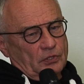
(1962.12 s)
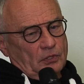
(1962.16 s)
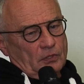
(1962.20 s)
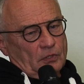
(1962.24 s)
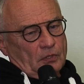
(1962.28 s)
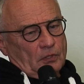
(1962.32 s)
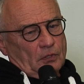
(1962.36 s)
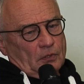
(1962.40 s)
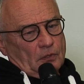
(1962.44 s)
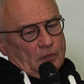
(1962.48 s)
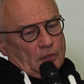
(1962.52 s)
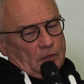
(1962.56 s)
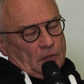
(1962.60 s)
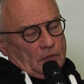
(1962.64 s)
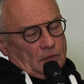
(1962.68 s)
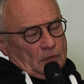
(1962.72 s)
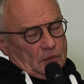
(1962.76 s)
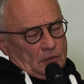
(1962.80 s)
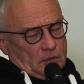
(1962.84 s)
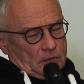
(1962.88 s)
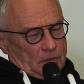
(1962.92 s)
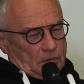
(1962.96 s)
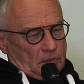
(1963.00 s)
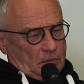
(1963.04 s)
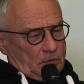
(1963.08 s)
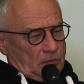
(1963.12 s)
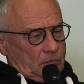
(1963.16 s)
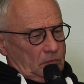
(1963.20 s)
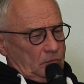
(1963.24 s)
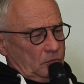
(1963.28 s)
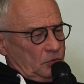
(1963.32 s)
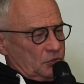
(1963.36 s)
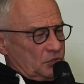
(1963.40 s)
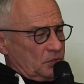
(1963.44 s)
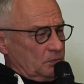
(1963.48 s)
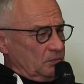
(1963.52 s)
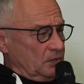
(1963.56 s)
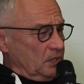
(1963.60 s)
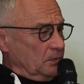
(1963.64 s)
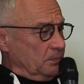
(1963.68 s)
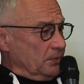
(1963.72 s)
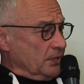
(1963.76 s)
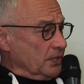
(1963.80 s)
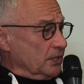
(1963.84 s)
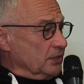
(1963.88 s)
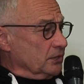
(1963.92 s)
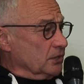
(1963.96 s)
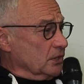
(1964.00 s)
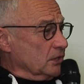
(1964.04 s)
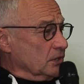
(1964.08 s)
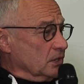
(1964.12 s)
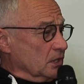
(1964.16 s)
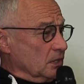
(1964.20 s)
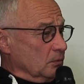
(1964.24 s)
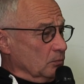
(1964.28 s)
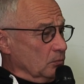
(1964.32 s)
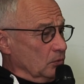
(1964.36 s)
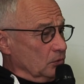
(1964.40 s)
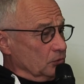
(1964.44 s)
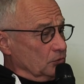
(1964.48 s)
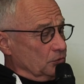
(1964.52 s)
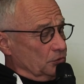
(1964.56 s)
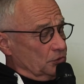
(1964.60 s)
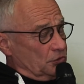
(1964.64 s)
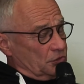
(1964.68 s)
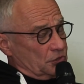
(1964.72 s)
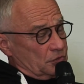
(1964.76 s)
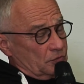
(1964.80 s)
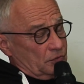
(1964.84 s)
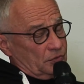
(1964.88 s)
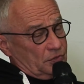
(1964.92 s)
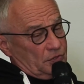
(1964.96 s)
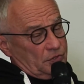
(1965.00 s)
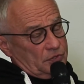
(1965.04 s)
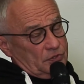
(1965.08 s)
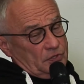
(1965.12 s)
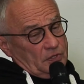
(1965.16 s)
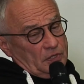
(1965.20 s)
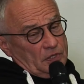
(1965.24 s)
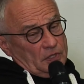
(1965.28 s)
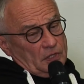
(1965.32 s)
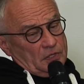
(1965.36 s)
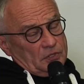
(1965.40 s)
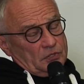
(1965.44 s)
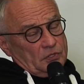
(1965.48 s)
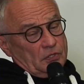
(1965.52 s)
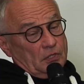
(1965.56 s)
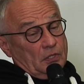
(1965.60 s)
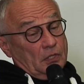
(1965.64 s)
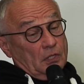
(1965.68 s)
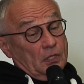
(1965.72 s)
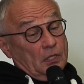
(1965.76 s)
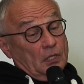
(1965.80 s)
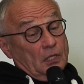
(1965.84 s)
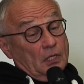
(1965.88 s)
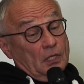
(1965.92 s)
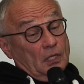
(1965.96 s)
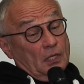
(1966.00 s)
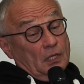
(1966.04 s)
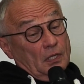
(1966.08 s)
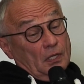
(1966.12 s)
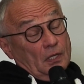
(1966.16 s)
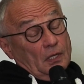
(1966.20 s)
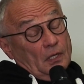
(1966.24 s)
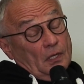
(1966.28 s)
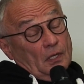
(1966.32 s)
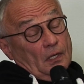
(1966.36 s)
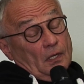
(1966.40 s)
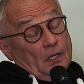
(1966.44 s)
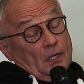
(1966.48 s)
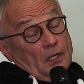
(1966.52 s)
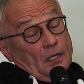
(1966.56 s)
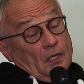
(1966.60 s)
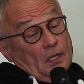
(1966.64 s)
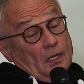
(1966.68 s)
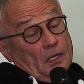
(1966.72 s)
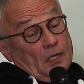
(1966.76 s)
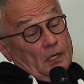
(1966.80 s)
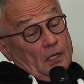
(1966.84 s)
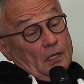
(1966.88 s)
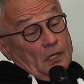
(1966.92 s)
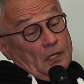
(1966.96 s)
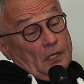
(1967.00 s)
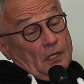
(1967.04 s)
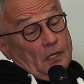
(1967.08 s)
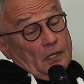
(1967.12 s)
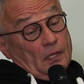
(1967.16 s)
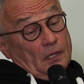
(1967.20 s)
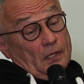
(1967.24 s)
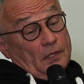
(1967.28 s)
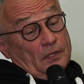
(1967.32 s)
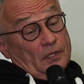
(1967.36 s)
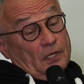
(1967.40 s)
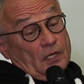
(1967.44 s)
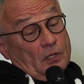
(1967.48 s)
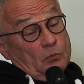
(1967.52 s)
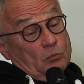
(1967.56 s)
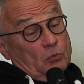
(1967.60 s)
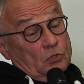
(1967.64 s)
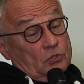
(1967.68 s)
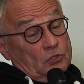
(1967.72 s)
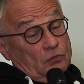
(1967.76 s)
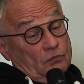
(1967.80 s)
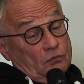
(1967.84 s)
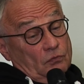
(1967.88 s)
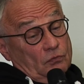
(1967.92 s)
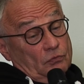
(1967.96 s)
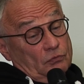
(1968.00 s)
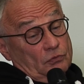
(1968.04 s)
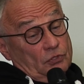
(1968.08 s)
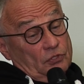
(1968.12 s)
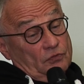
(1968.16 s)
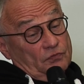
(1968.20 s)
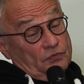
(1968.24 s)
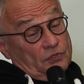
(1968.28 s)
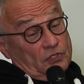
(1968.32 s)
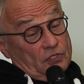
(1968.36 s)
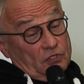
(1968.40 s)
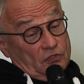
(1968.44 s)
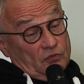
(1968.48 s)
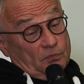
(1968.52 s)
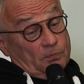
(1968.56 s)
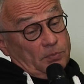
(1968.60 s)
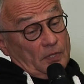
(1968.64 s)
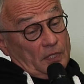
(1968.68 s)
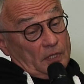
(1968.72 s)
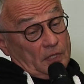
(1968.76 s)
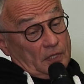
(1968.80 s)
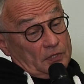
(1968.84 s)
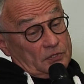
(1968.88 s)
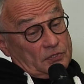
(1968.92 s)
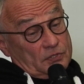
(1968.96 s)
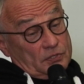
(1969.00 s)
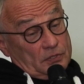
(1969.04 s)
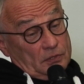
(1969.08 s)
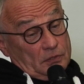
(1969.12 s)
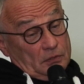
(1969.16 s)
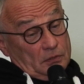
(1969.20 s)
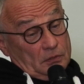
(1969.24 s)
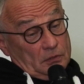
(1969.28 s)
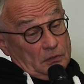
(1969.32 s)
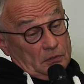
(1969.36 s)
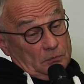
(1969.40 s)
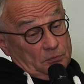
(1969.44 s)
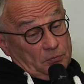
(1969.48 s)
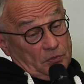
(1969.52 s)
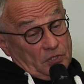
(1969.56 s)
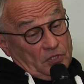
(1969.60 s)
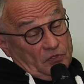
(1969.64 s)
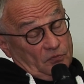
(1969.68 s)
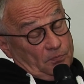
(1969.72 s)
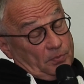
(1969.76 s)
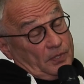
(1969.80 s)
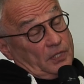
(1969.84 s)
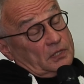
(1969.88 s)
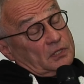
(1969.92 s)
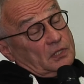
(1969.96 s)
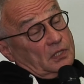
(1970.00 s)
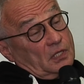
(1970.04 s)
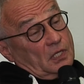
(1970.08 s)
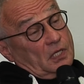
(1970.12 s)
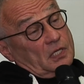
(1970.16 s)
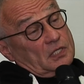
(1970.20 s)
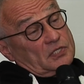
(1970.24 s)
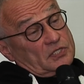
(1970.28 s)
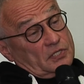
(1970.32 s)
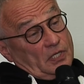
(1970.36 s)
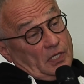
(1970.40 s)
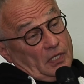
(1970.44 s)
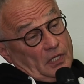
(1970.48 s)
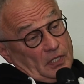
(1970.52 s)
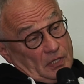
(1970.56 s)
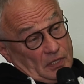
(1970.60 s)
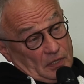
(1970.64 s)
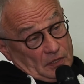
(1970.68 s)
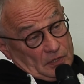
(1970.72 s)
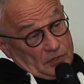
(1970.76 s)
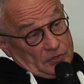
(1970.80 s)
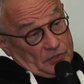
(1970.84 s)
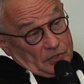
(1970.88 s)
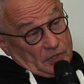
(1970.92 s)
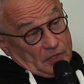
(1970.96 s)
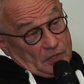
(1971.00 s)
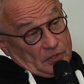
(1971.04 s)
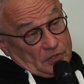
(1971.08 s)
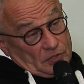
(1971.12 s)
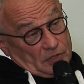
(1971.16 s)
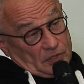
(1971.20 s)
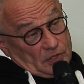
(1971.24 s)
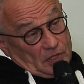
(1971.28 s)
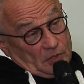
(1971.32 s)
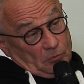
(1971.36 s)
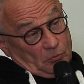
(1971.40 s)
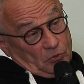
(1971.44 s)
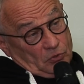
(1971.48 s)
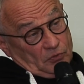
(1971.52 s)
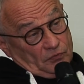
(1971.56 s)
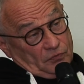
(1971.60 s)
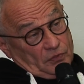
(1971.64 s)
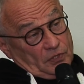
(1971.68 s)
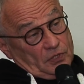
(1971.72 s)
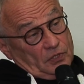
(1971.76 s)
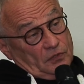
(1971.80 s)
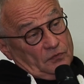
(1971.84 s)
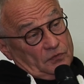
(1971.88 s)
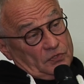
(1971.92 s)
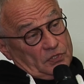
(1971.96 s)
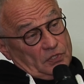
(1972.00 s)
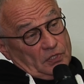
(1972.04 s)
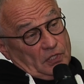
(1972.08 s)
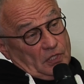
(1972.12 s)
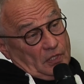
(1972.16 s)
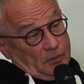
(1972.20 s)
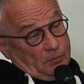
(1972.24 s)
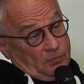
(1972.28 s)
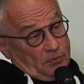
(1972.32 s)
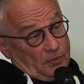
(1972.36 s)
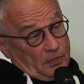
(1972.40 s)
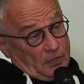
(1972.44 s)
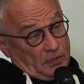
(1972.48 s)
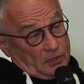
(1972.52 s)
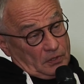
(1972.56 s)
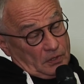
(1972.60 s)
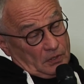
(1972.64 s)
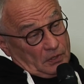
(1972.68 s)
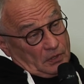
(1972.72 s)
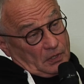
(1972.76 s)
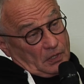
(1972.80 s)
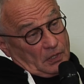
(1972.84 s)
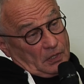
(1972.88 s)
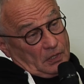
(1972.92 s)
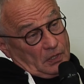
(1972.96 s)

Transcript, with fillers: And uh, Volodya was just uh, saying that in the Soviet times, you could just come to work and do nothing. I didn't work for Kiev project at that time.